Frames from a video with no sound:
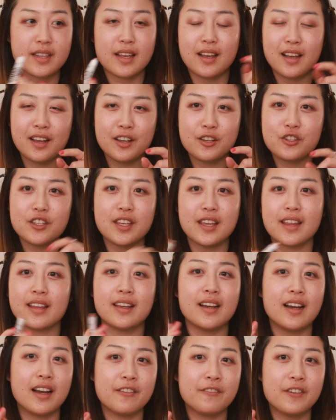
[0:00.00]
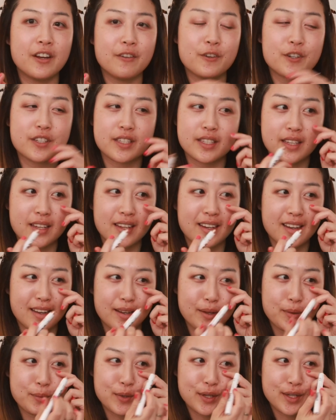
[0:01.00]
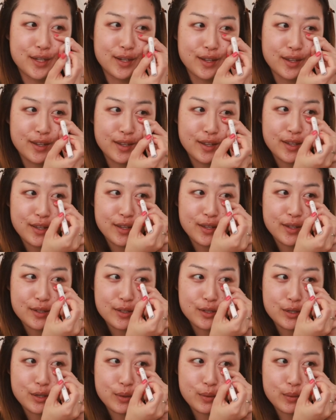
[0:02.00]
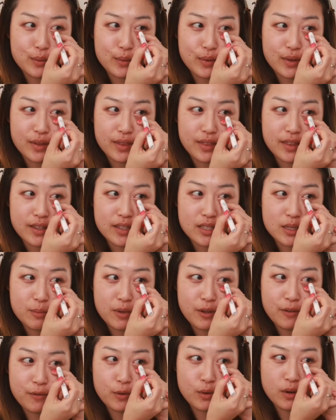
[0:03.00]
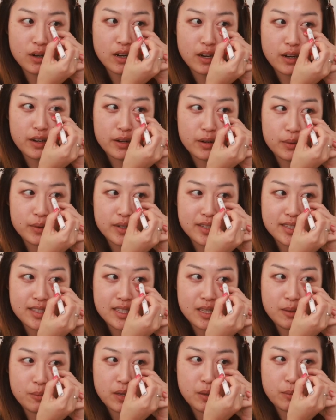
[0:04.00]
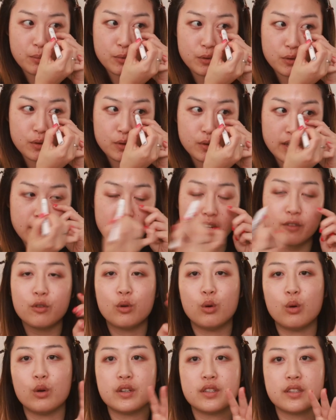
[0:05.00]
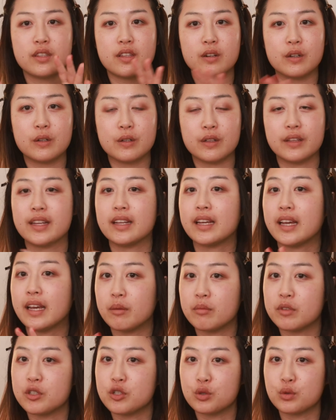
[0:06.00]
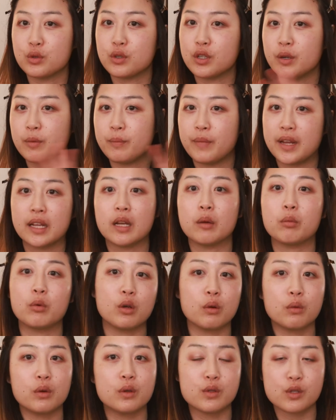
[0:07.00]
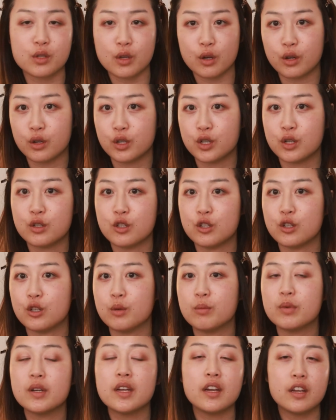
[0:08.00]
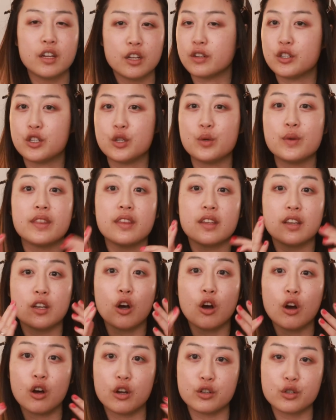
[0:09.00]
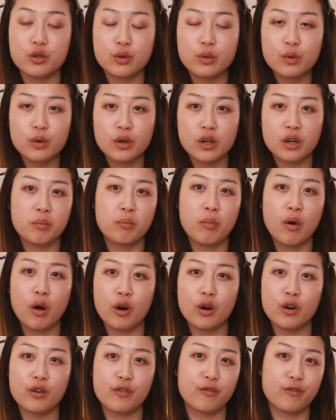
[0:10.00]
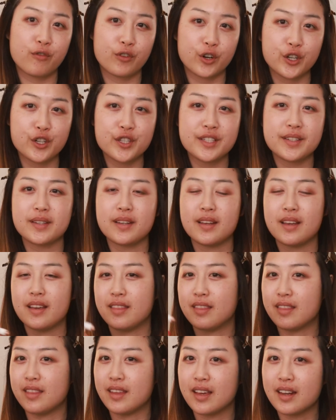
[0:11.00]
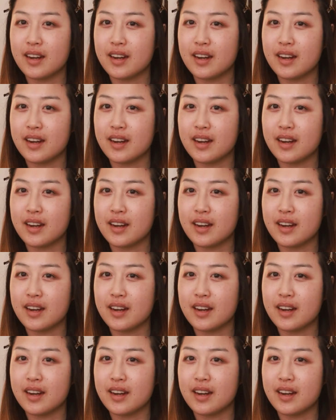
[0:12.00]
is actually like, I've never seen anyone do this before. I always see people, and of course they're like amateur makeup gurus on YouTube, doing the contour part first and